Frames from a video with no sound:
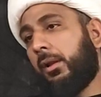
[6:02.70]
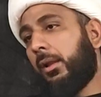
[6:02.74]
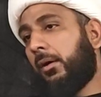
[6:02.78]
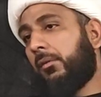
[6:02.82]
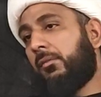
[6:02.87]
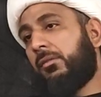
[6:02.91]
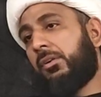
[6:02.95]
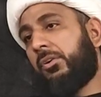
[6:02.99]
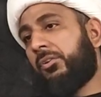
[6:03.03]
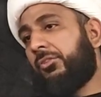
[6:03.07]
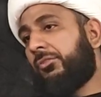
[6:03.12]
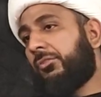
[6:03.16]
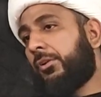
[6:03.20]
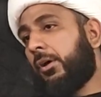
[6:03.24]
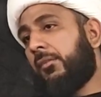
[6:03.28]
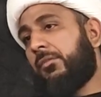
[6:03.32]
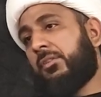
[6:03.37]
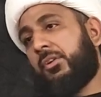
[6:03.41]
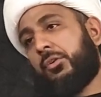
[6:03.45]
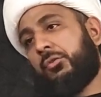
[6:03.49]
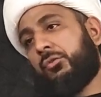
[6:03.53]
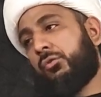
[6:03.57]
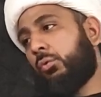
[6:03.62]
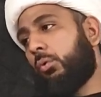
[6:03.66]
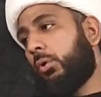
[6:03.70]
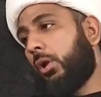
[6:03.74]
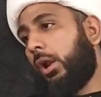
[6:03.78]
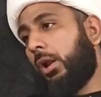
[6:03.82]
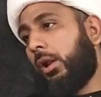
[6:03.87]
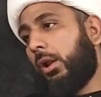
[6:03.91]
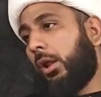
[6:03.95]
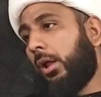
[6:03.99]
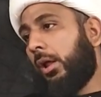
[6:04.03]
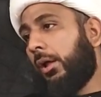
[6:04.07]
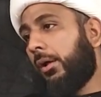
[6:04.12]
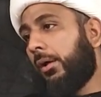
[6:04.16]
lovers of
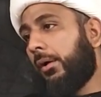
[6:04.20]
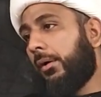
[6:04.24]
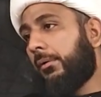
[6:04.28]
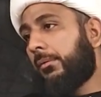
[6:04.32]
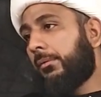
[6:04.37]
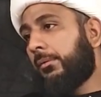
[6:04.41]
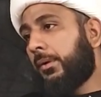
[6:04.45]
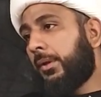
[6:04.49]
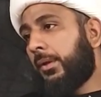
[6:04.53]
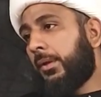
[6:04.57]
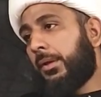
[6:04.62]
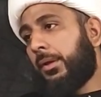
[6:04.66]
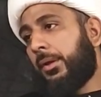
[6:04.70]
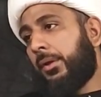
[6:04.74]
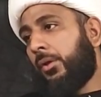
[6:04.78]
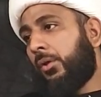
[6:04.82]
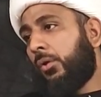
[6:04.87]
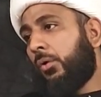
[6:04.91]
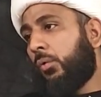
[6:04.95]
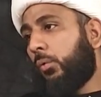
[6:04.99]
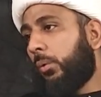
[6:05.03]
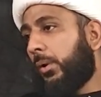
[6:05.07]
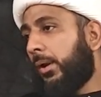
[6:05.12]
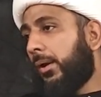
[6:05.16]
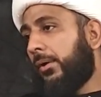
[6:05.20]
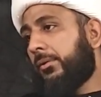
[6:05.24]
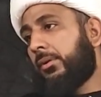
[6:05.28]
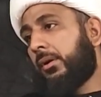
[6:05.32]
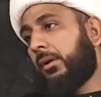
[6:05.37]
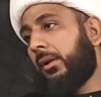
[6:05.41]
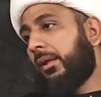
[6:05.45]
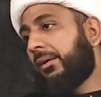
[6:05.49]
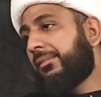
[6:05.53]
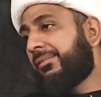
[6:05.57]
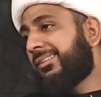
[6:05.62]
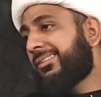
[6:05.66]
Rasulullah. We are the
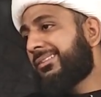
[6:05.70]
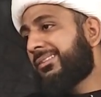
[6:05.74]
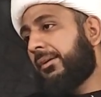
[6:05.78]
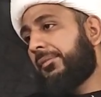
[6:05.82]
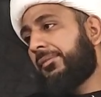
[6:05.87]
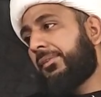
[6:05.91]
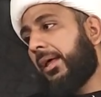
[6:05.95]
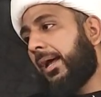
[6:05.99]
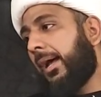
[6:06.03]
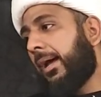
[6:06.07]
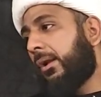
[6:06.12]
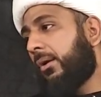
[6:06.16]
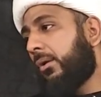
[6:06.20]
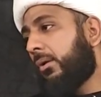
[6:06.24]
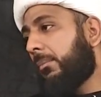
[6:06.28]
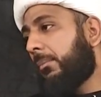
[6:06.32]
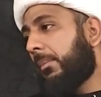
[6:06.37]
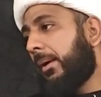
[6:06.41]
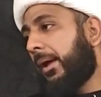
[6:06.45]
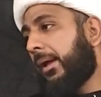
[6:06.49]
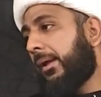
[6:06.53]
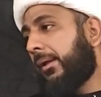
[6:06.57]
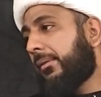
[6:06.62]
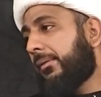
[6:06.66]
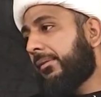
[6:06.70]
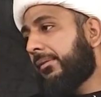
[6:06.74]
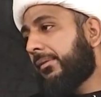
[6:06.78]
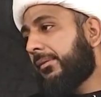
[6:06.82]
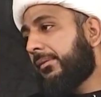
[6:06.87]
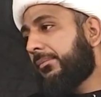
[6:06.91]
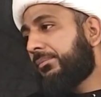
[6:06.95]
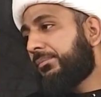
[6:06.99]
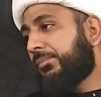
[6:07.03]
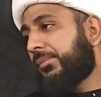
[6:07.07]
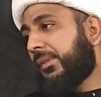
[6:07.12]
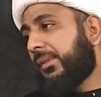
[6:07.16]
lovers of Ahlul Bayt.
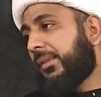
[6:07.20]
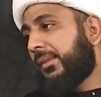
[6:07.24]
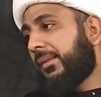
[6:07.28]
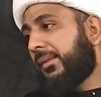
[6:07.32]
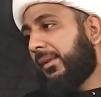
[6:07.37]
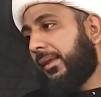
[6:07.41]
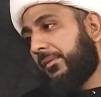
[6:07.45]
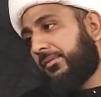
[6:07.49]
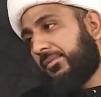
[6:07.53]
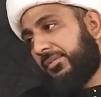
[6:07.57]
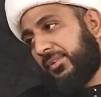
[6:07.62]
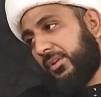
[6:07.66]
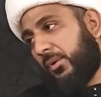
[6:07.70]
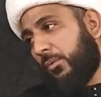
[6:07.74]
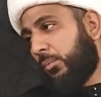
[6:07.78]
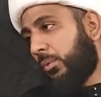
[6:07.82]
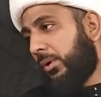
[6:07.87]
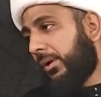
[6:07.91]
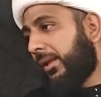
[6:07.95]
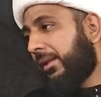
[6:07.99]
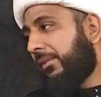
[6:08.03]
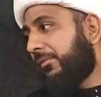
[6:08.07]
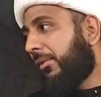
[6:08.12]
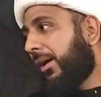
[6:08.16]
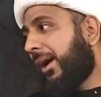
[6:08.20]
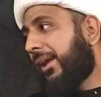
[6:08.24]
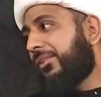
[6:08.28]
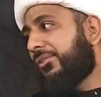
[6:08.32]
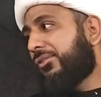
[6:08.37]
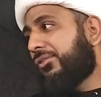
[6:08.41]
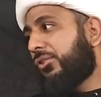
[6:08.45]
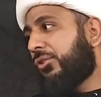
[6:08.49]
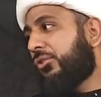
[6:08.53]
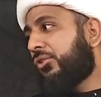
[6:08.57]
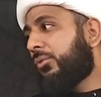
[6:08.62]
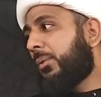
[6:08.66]
If someone
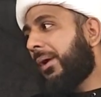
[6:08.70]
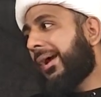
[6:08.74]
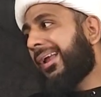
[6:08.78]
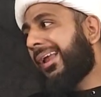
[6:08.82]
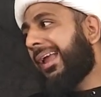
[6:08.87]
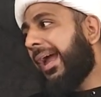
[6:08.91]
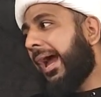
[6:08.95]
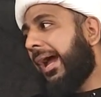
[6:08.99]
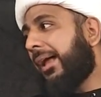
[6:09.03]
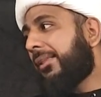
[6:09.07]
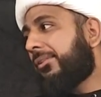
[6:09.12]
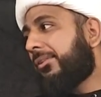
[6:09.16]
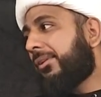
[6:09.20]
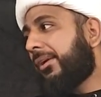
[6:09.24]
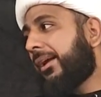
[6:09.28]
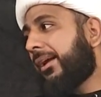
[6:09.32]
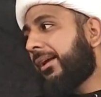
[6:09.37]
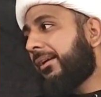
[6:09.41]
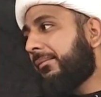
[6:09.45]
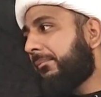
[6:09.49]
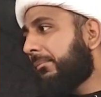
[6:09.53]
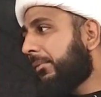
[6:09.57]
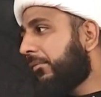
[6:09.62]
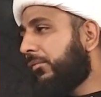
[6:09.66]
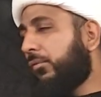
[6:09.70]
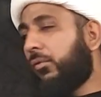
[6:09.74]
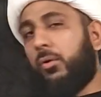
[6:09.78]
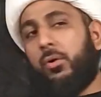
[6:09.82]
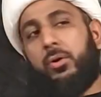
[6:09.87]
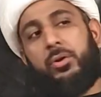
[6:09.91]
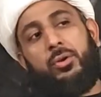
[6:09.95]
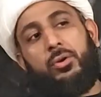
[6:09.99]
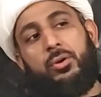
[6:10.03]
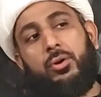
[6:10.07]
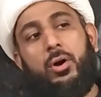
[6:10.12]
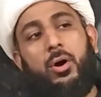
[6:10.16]
invites you to a gathering,
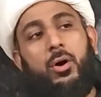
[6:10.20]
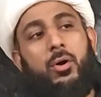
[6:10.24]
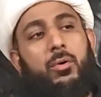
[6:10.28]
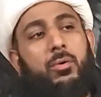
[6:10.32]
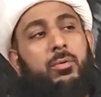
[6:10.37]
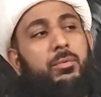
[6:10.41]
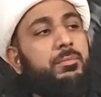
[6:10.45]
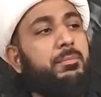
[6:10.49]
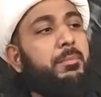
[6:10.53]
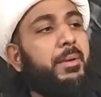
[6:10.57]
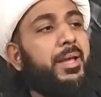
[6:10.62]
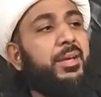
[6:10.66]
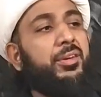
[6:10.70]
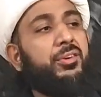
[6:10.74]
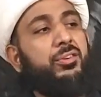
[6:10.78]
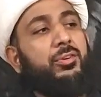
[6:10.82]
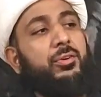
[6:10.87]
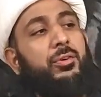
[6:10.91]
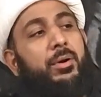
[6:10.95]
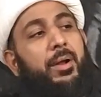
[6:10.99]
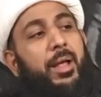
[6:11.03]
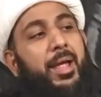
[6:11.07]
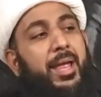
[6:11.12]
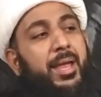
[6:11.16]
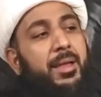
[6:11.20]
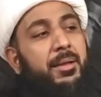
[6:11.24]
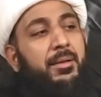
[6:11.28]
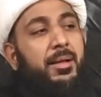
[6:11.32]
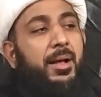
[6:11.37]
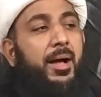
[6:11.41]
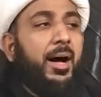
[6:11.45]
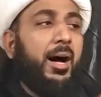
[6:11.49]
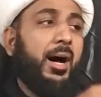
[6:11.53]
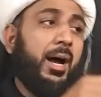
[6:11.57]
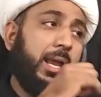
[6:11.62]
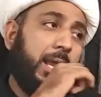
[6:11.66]
before you go, make sure,
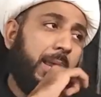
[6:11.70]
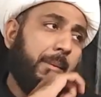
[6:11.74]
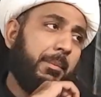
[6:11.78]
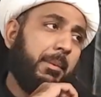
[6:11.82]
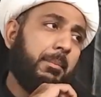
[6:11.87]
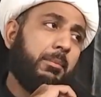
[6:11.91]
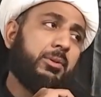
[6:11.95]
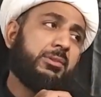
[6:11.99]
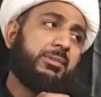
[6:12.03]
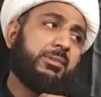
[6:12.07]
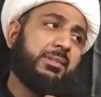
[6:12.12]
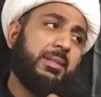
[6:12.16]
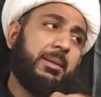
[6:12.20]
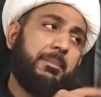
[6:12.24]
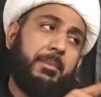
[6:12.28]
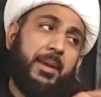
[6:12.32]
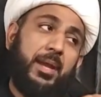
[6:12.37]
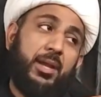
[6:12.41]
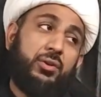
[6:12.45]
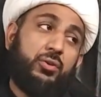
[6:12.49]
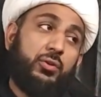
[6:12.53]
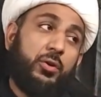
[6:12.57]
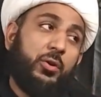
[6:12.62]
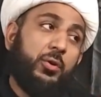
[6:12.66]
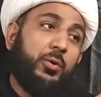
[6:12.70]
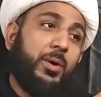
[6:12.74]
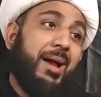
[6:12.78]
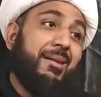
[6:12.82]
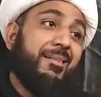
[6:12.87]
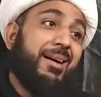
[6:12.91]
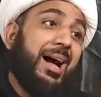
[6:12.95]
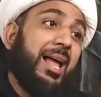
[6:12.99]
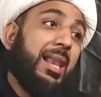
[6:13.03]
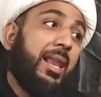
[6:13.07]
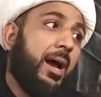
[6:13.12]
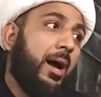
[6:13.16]
hey, I am a Muslim, make sure you
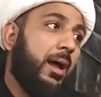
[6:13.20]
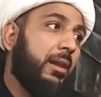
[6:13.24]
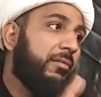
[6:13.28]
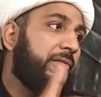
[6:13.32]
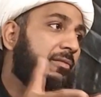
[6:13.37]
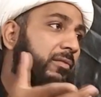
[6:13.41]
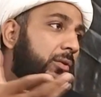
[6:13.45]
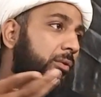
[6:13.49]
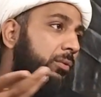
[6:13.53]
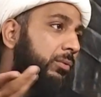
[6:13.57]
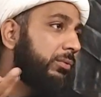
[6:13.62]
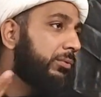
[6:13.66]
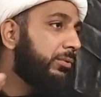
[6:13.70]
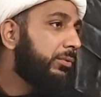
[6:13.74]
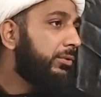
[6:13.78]
have halal food.